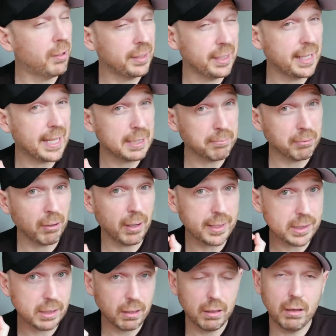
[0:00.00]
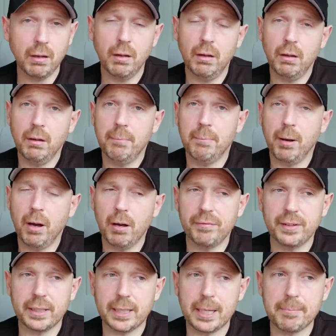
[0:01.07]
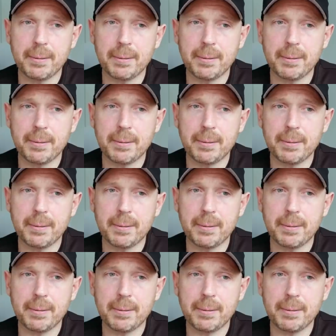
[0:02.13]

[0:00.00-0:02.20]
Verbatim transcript: I think that is priced perfectly.